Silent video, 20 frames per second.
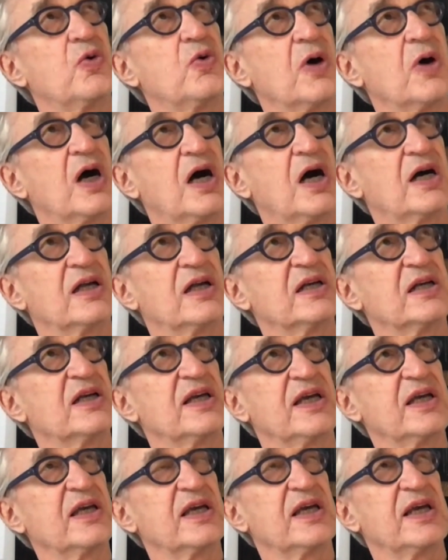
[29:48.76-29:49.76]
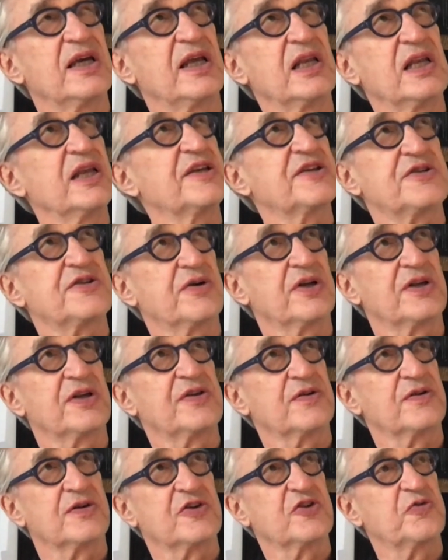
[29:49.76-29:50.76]
are illiterate,
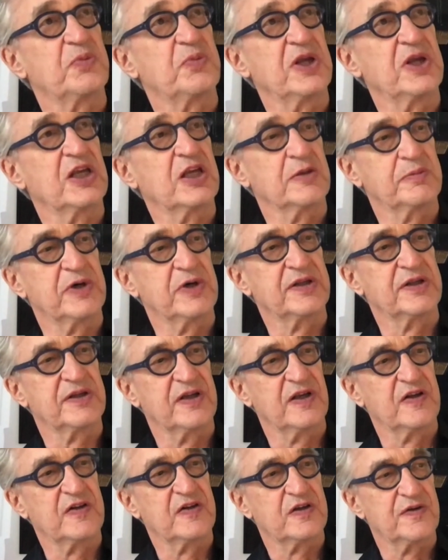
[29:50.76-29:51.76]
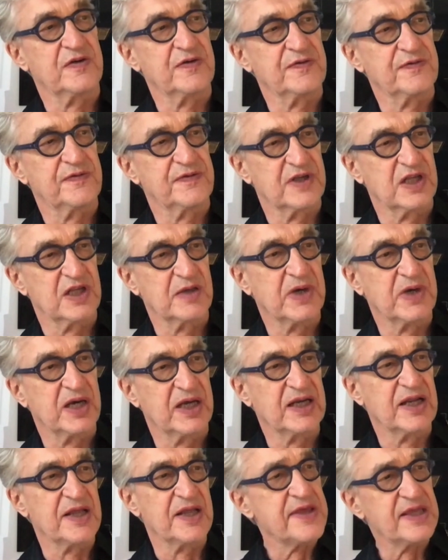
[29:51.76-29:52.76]
so to speak, about the history of cinema, and
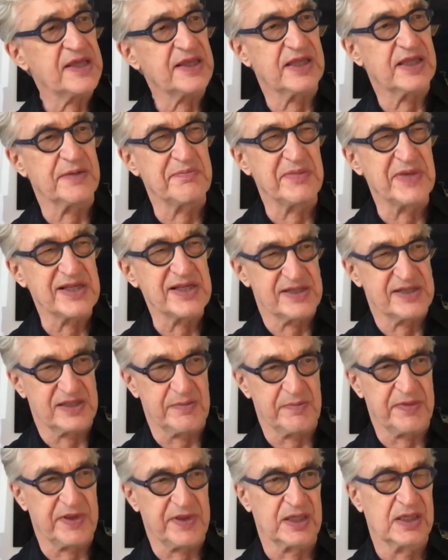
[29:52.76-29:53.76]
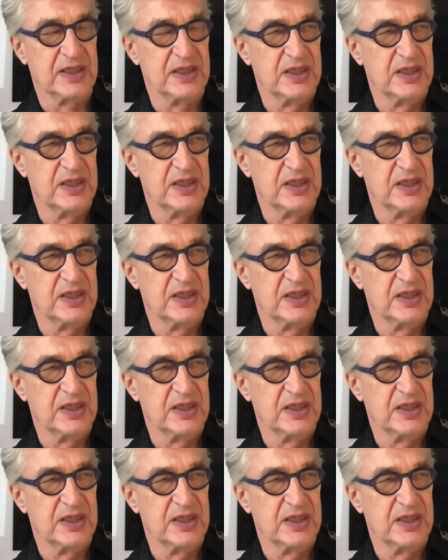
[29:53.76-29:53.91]
I think they miss something.